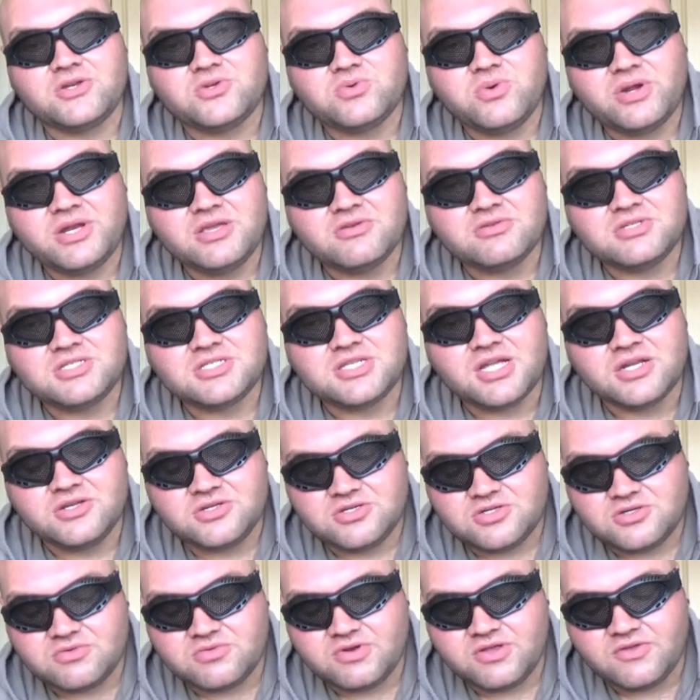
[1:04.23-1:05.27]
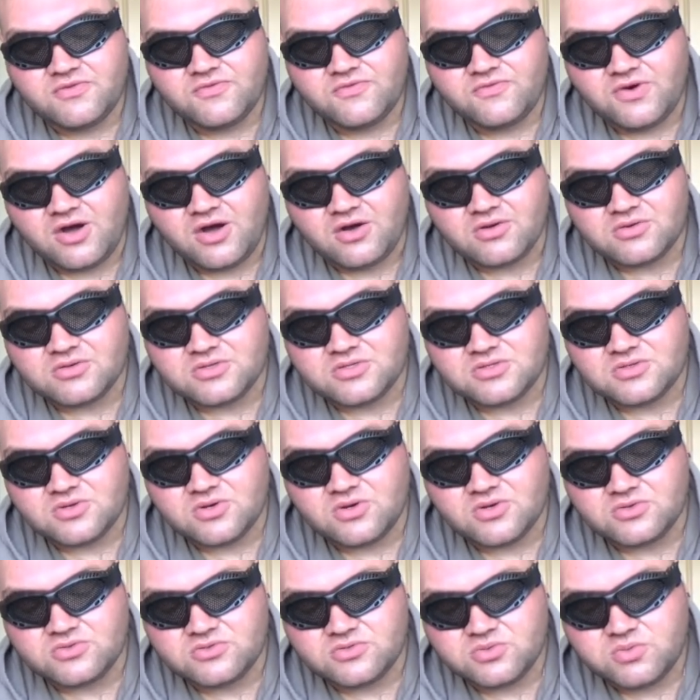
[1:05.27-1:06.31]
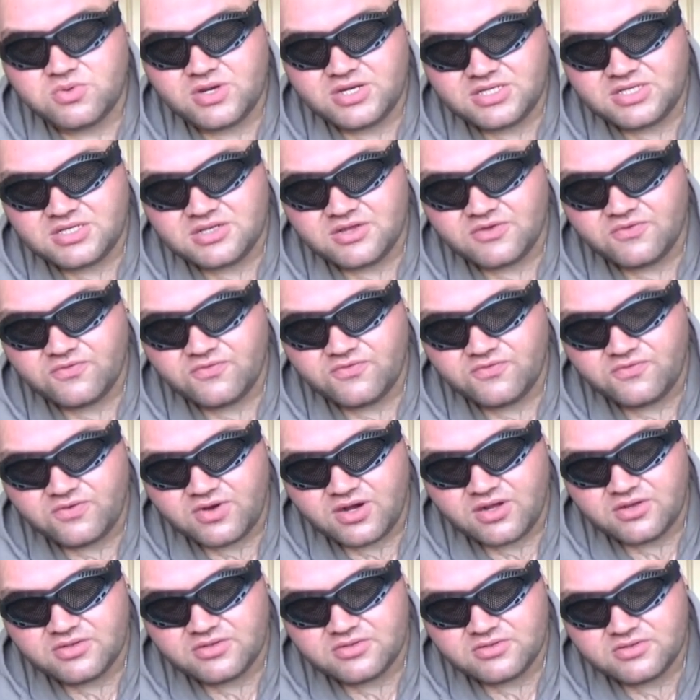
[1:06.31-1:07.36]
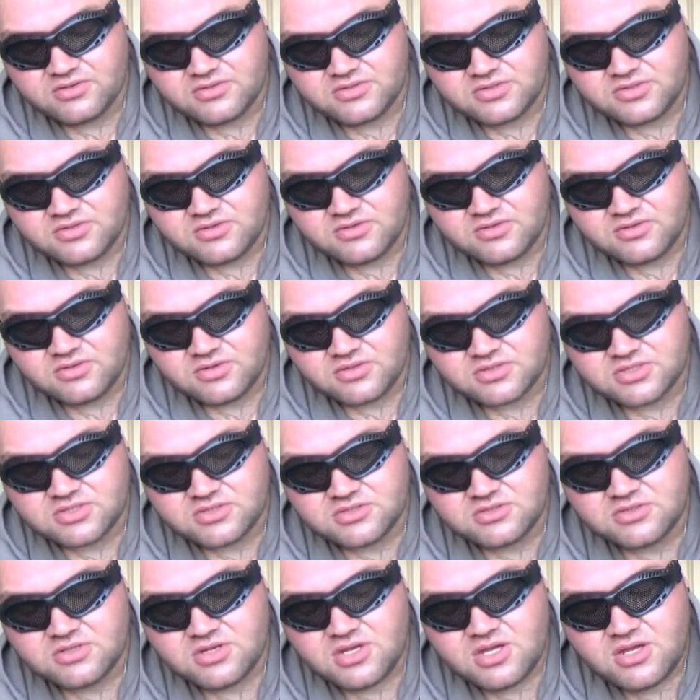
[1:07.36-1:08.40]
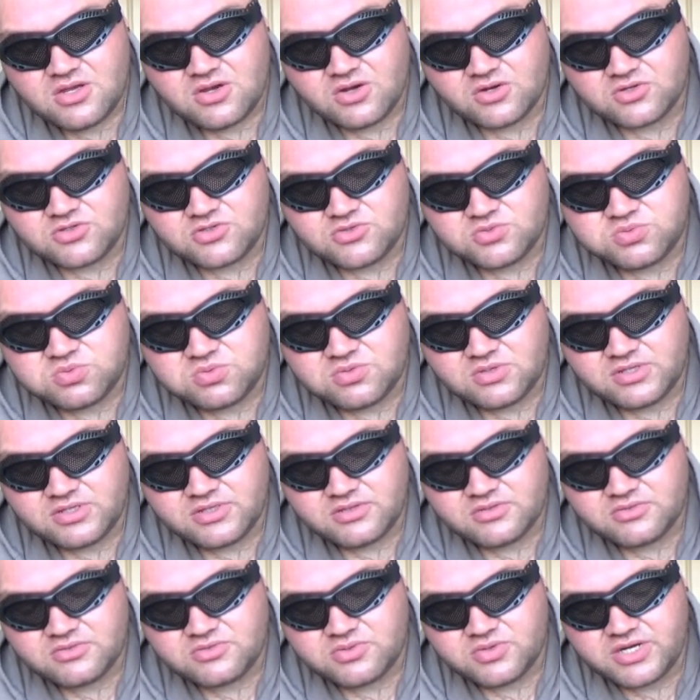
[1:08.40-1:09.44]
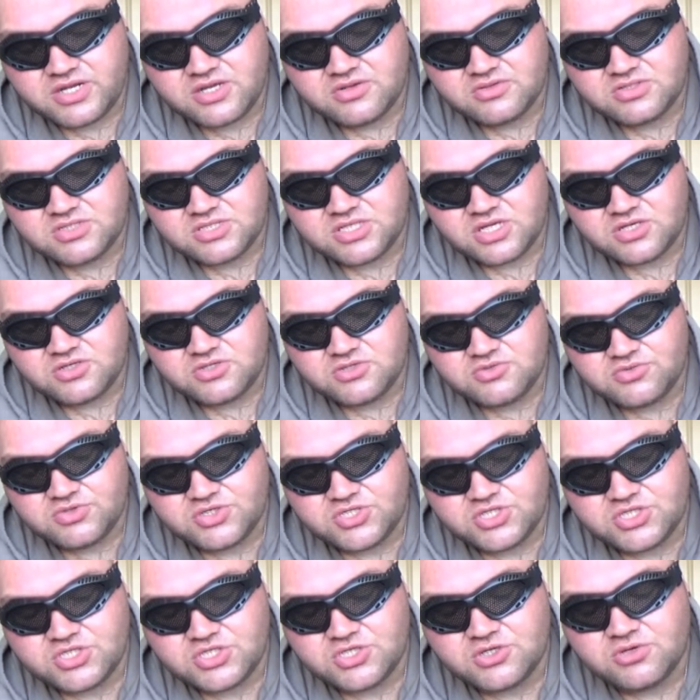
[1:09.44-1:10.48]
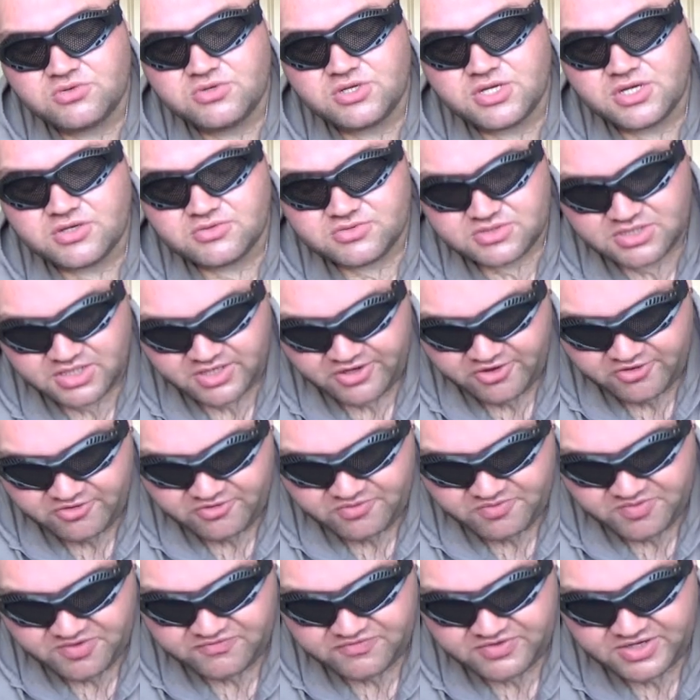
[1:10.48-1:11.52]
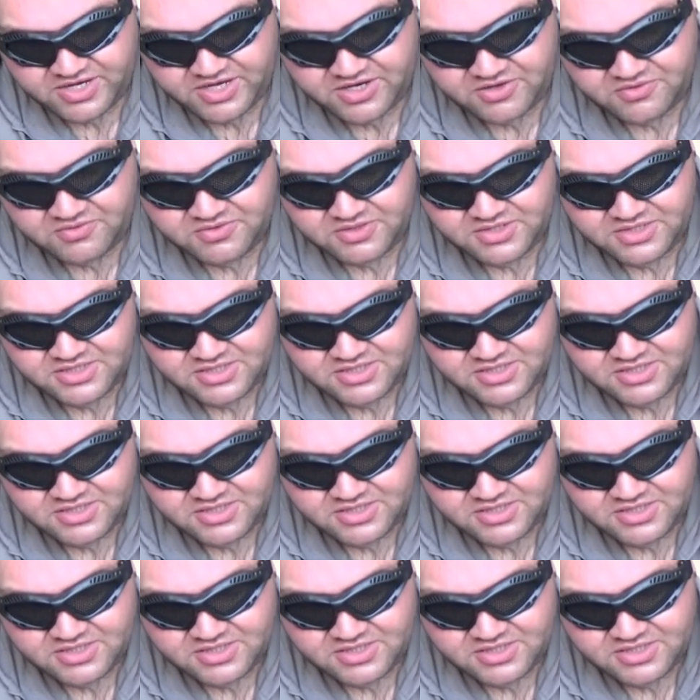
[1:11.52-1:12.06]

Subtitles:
20th Century Fox or 20th Fox or 20th Century Studios. They're going with now.